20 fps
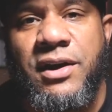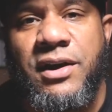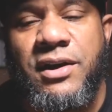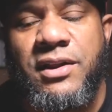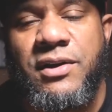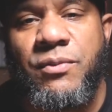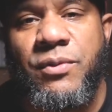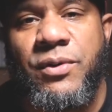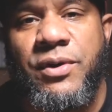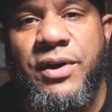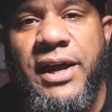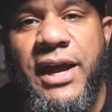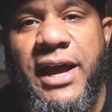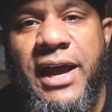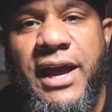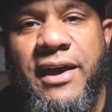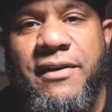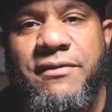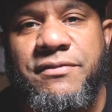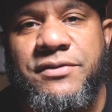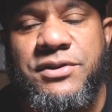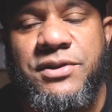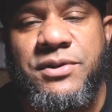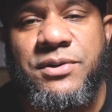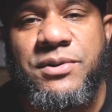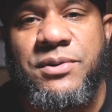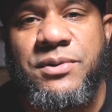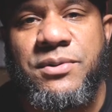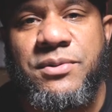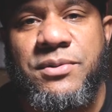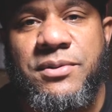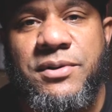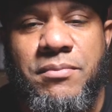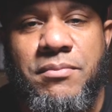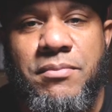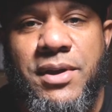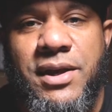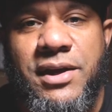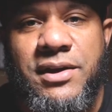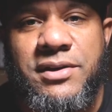And then we're gonna have to
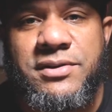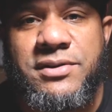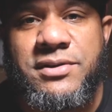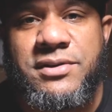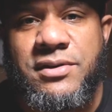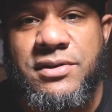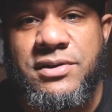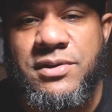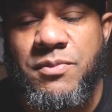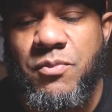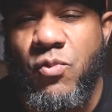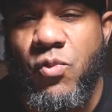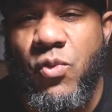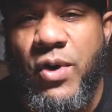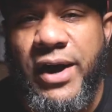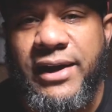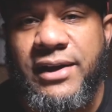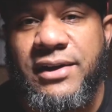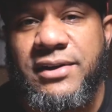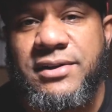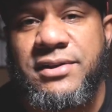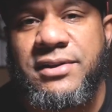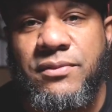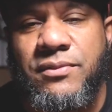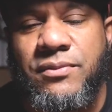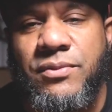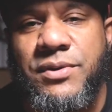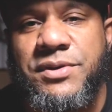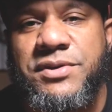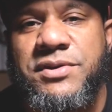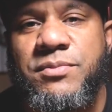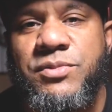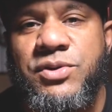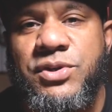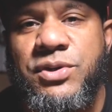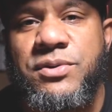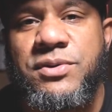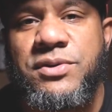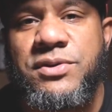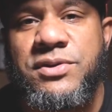mix some white with some
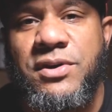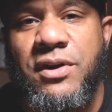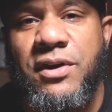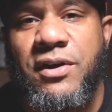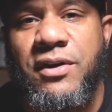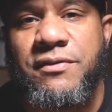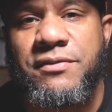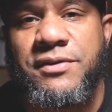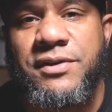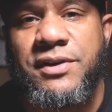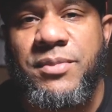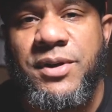Too Soft,